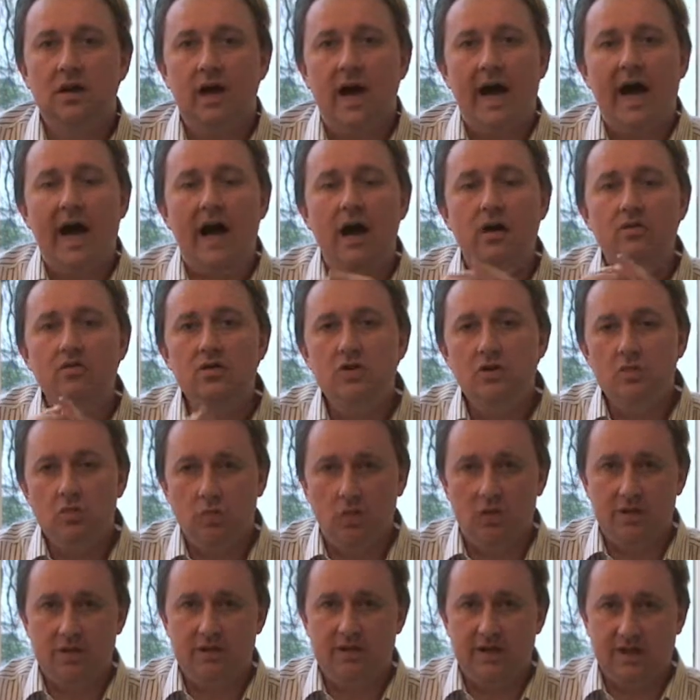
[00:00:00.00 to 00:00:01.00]
how you
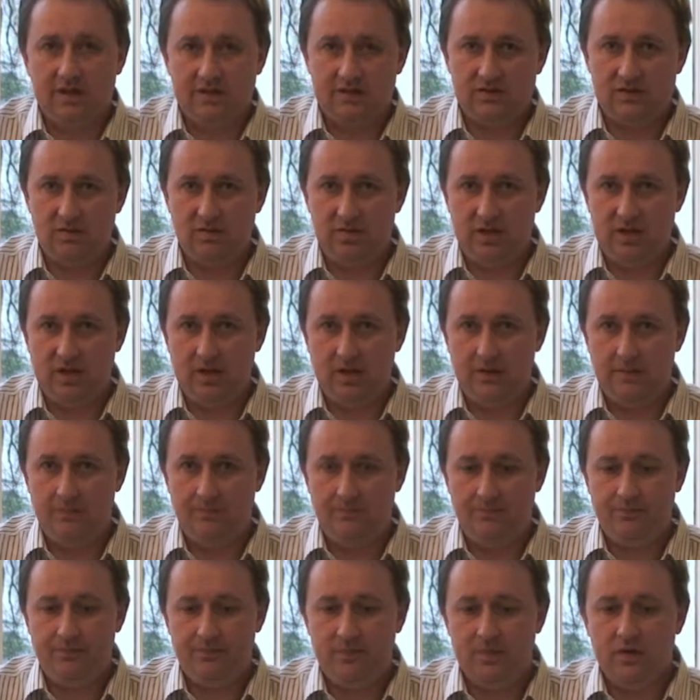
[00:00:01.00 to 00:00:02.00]
want things to be,
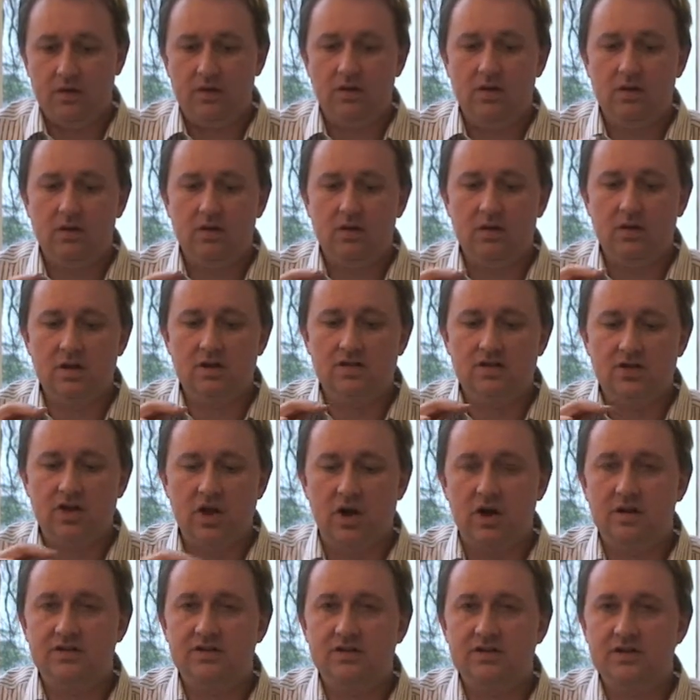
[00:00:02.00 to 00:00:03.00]
the
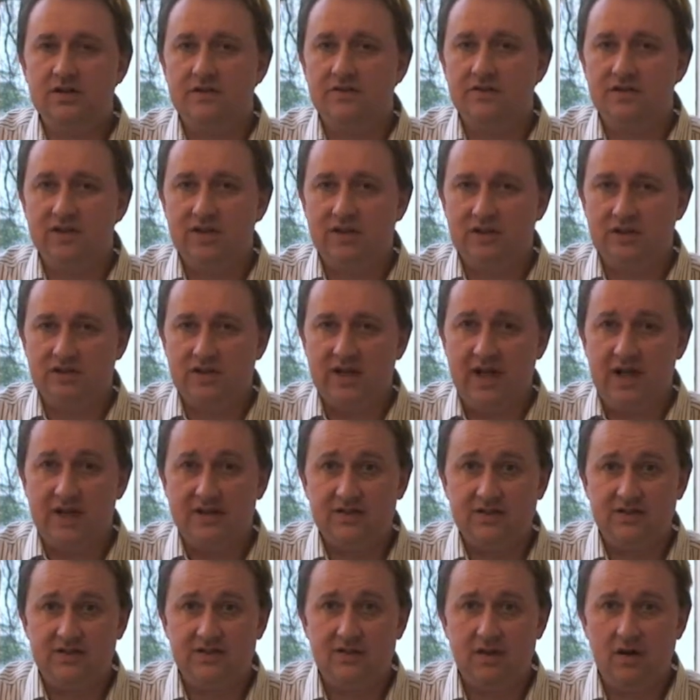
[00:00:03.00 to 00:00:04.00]
chances of
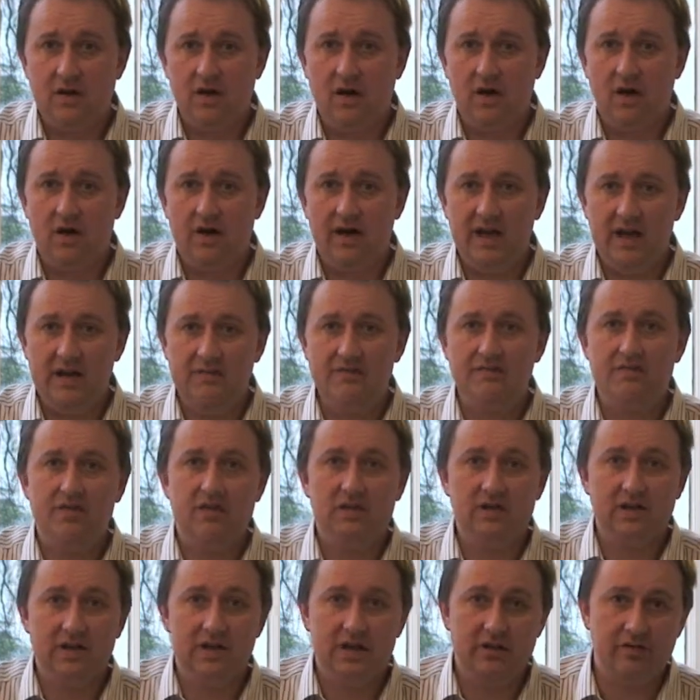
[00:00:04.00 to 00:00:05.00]
success are
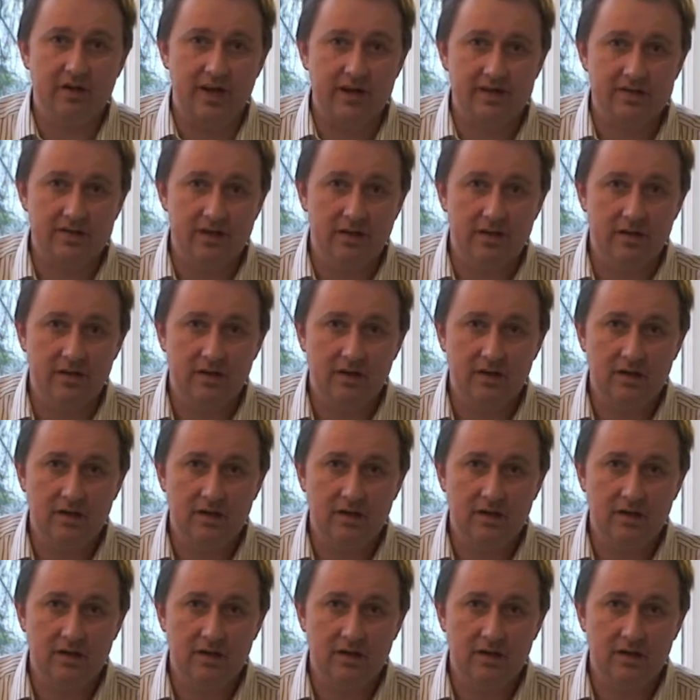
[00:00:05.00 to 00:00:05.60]
infinitely greater.